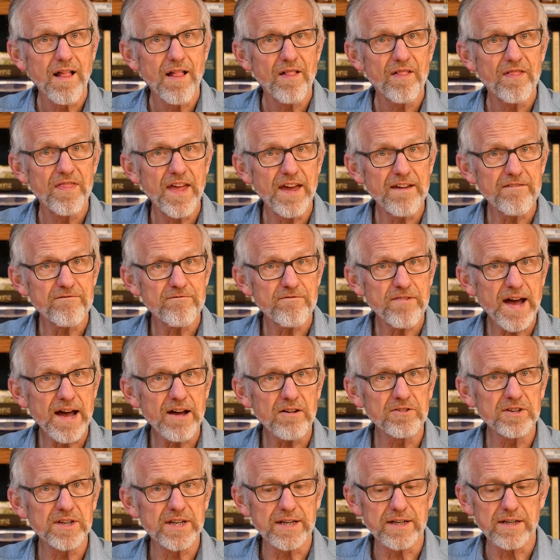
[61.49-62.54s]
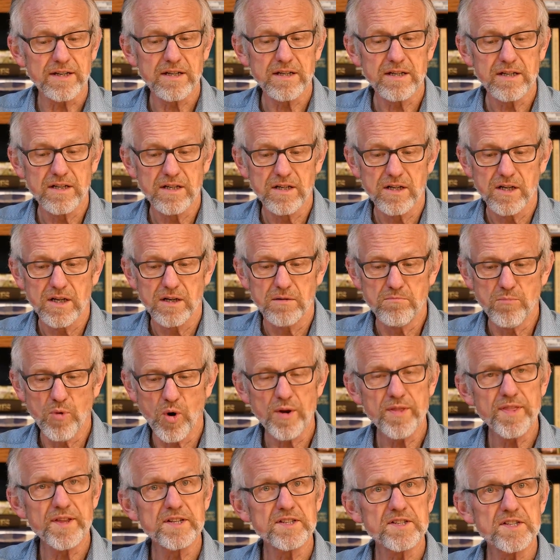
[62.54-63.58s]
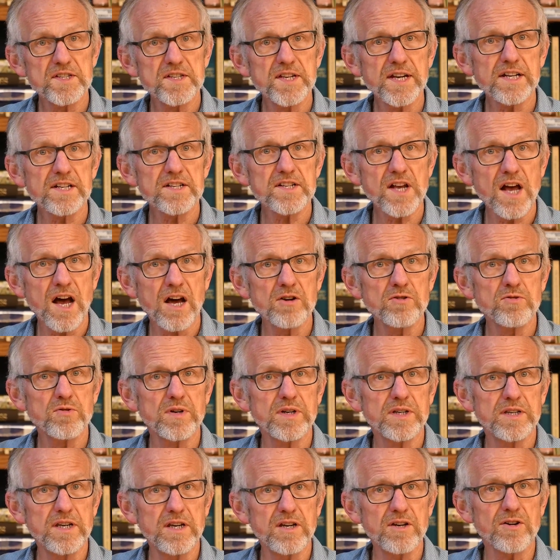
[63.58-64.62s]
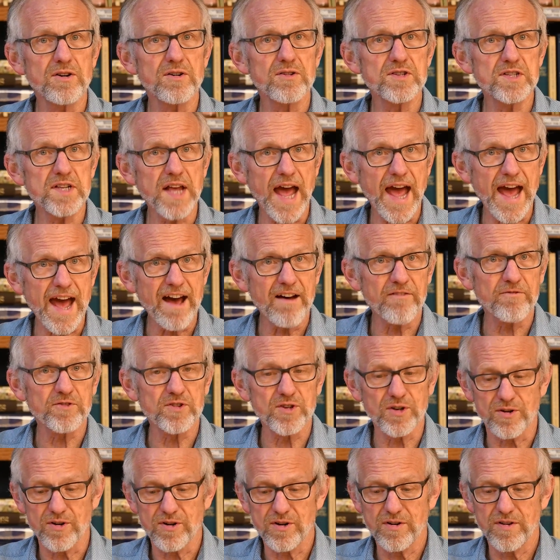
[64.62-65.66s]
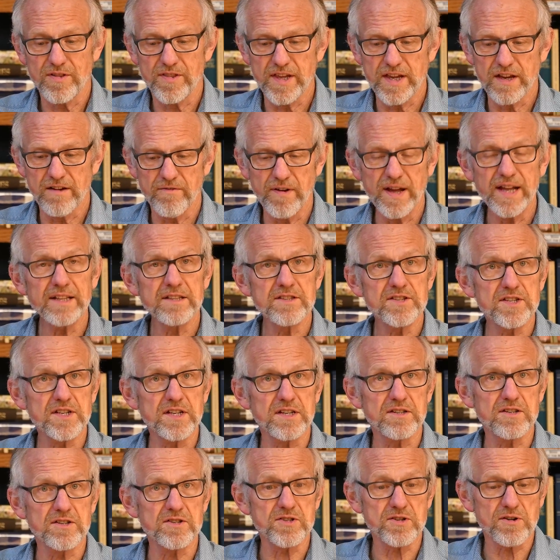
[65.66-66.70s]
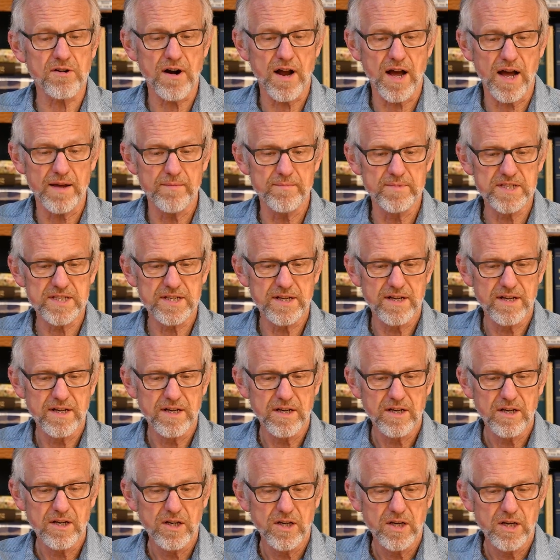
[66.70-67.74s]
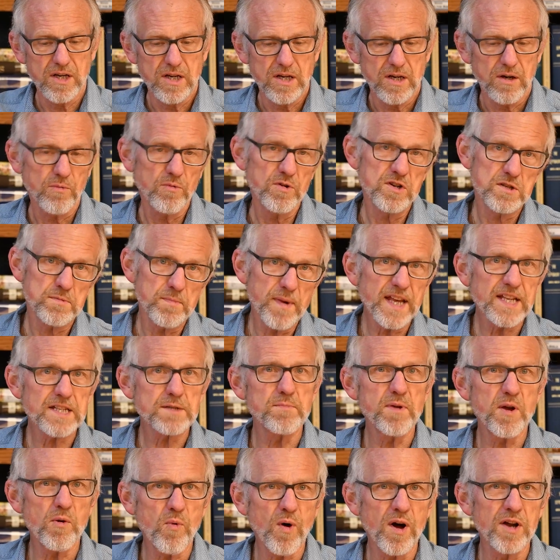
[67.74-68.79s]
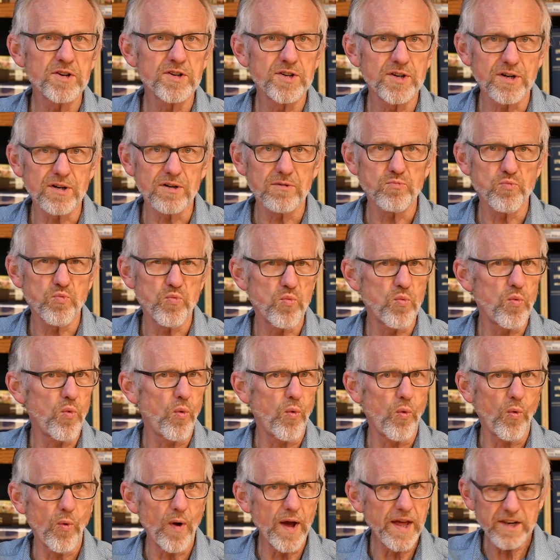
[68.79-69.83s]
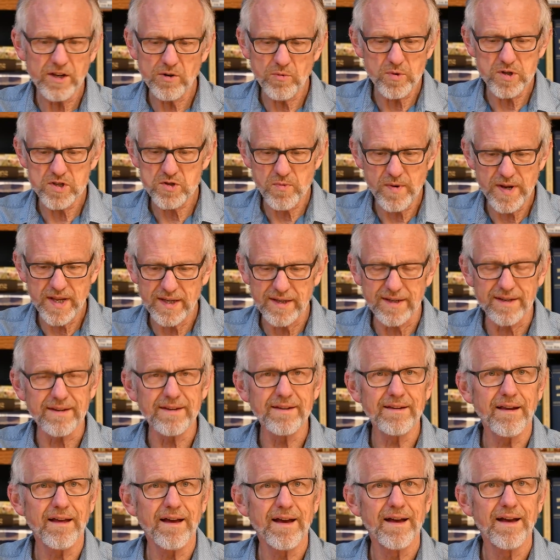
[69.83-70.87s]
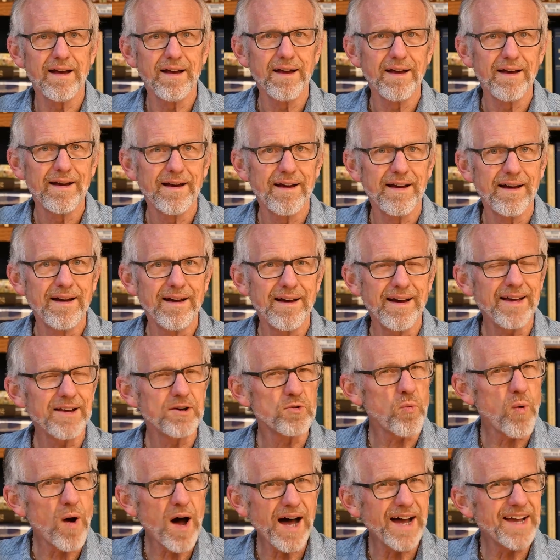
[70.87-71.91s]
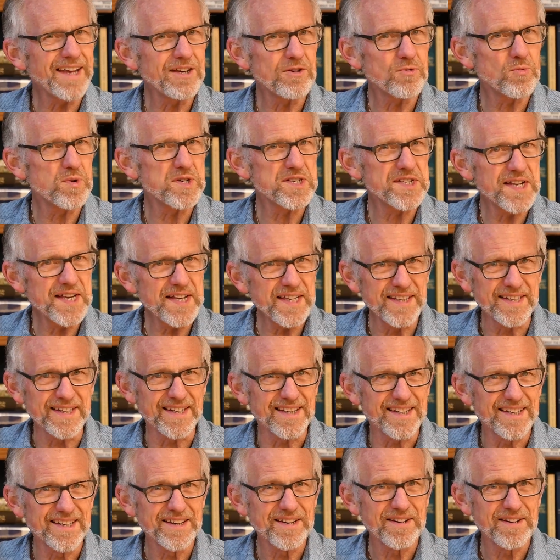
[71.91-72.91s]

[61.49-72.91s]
they found it more than 600 years after the events it describes, which makes me wonder when it was written and why it was hidden.